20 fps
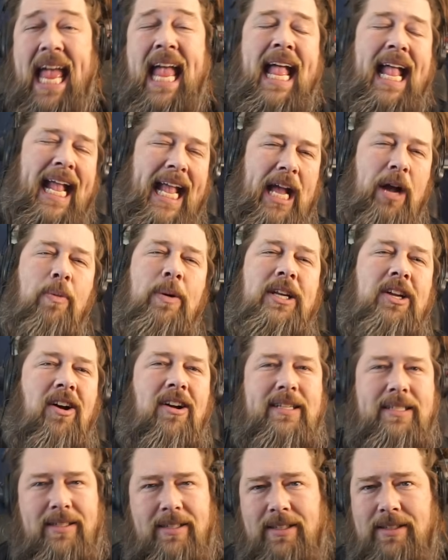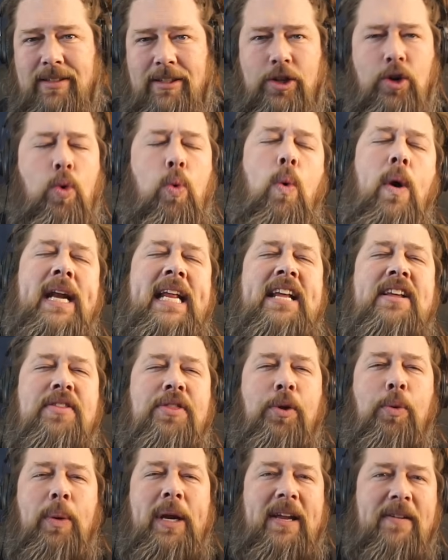it would cost us
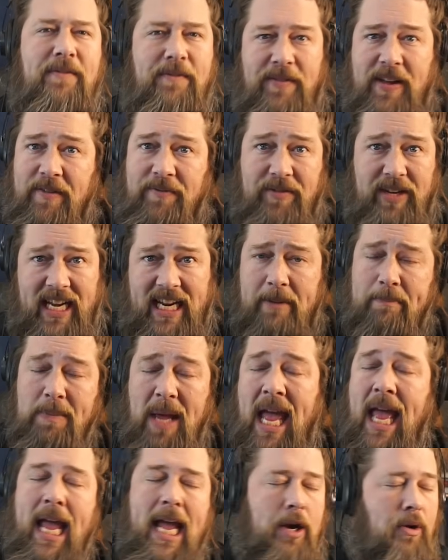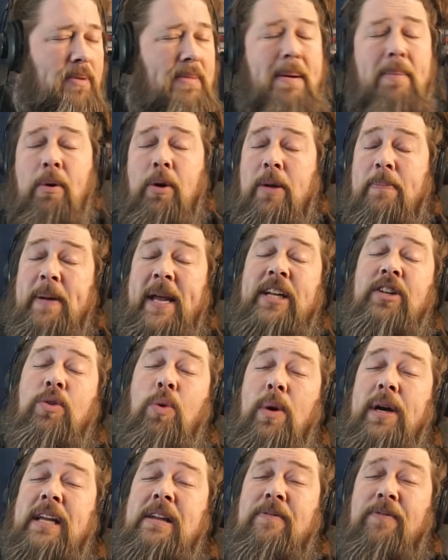$23.50. And remember, we paid
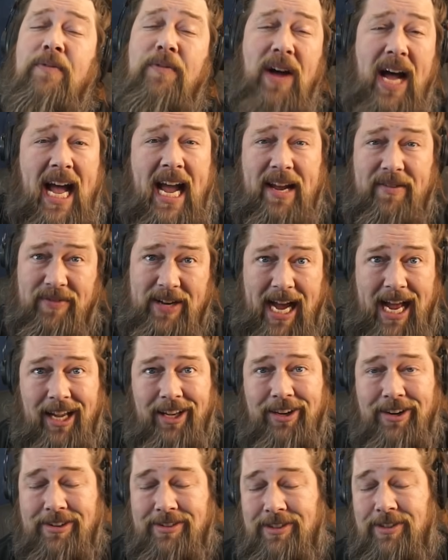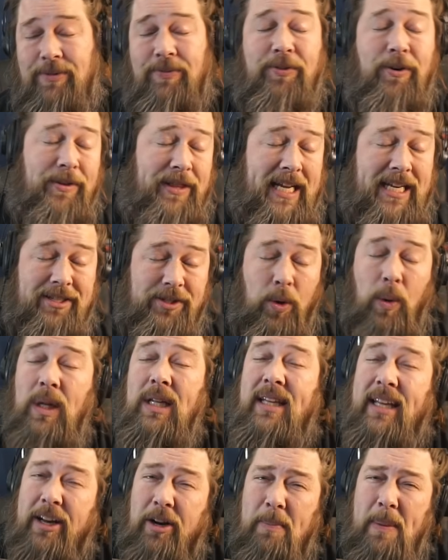$25 for these, so a
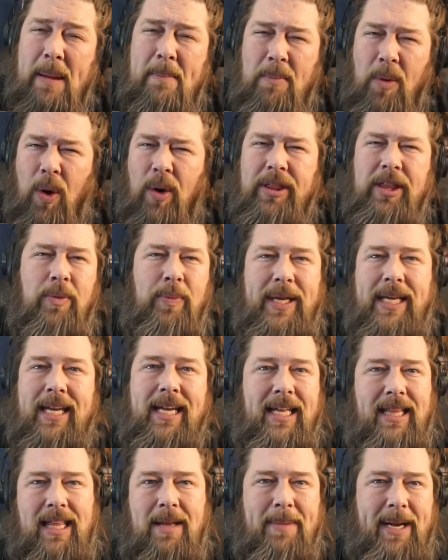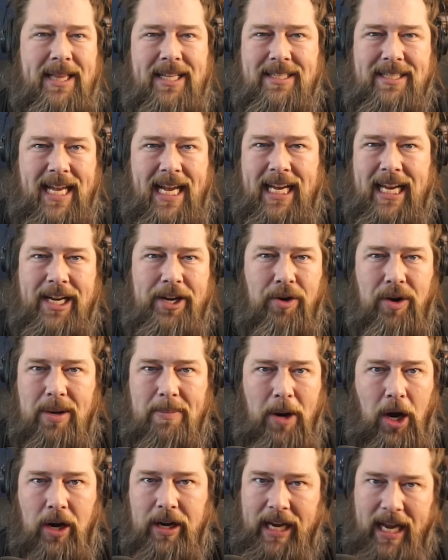little bit more than we could get them on the secondary
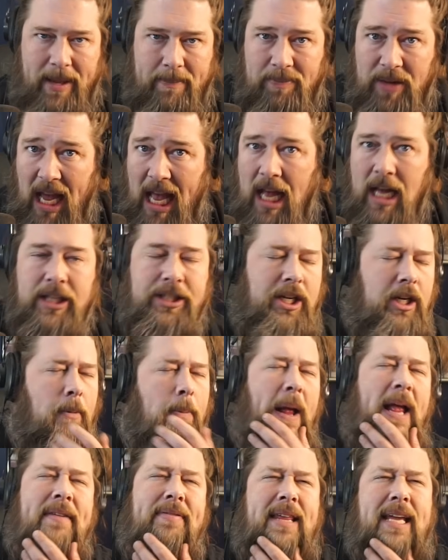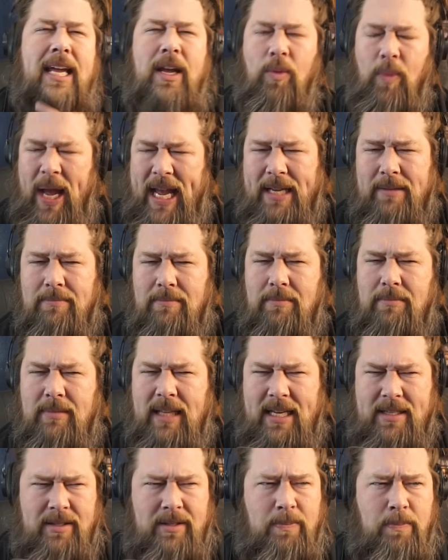market. So you're probably thinking, wait,
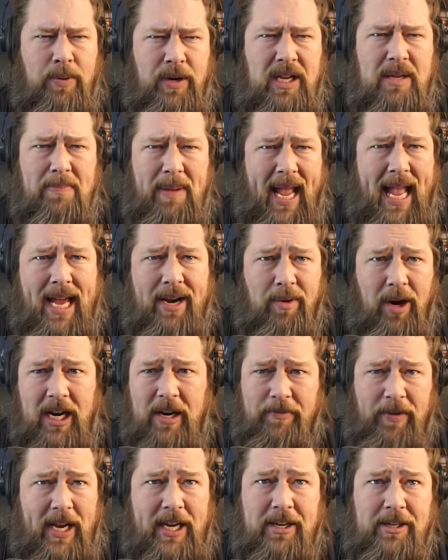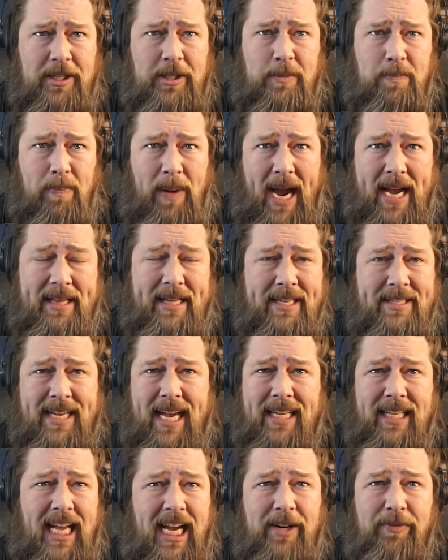that's pretty bad, right? If I could just buy these
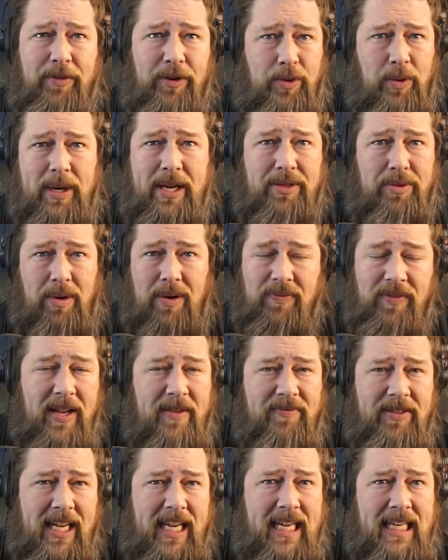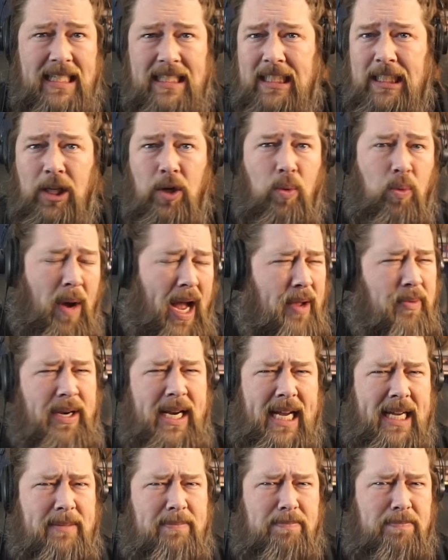online for $23.50, why would
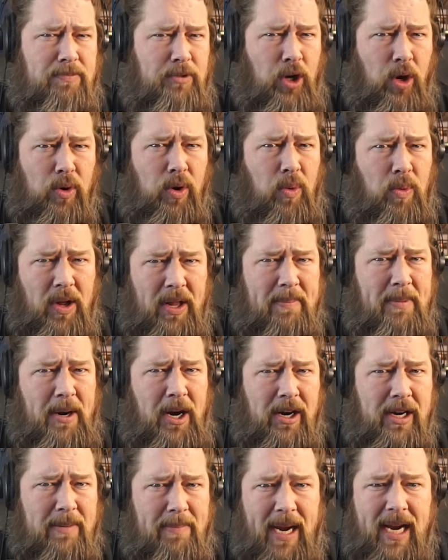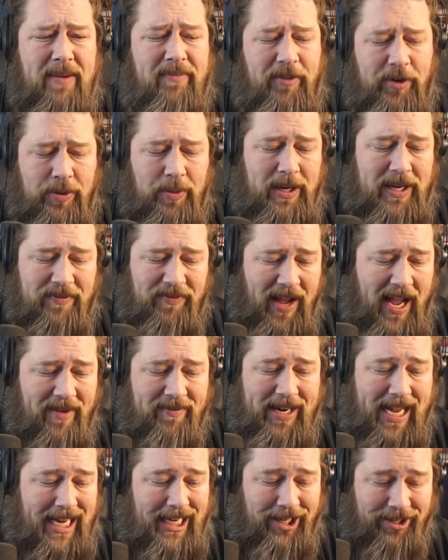I go to Walmart and buy them for
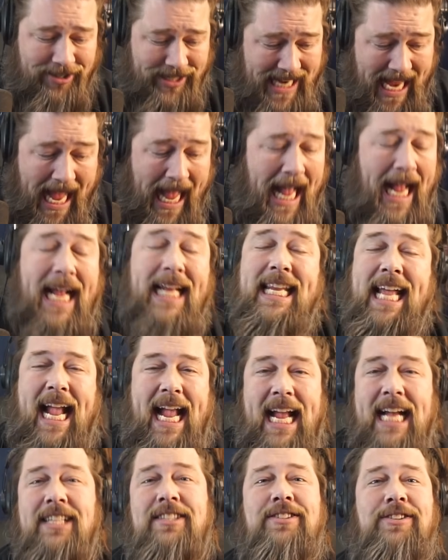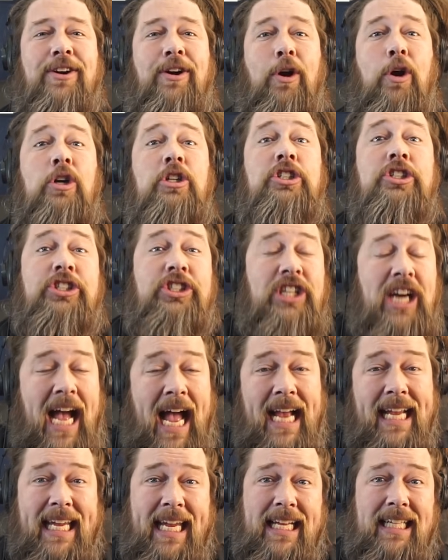$25? And the answer,
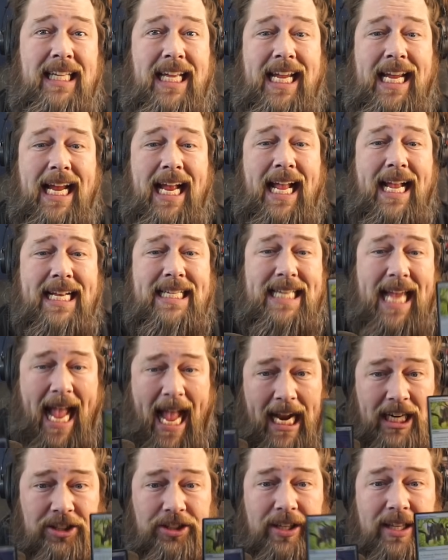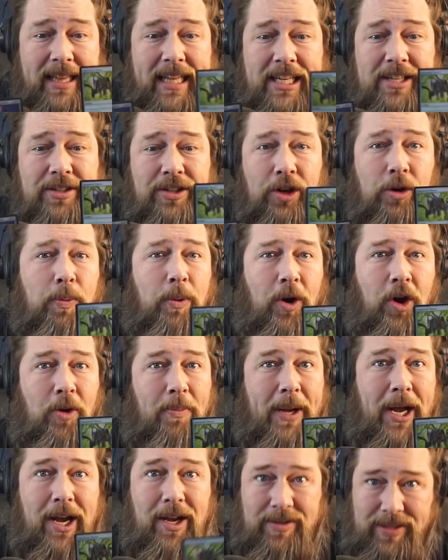shockingly, is actually these two
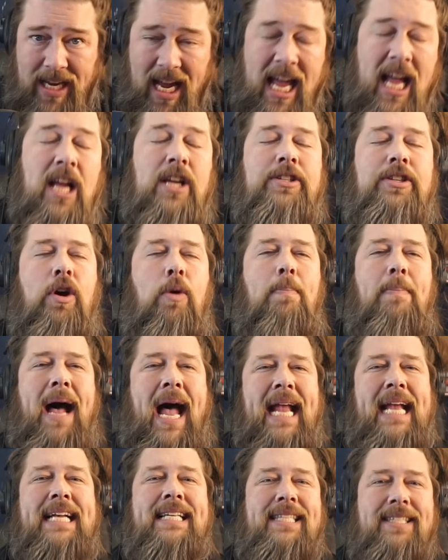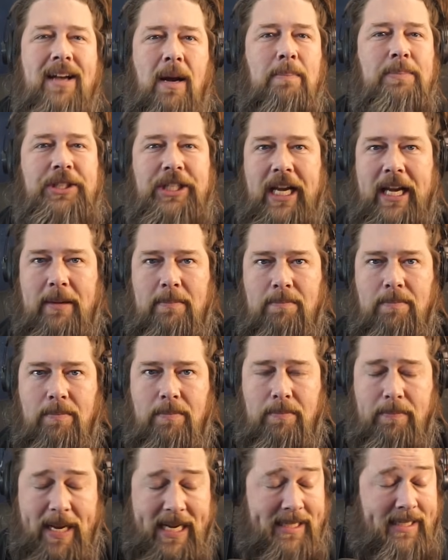promos. So my assumption,
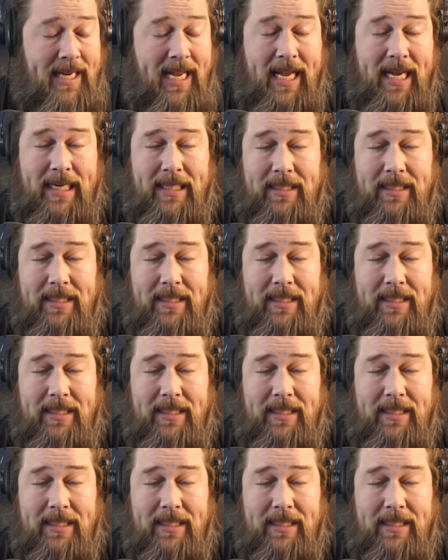based on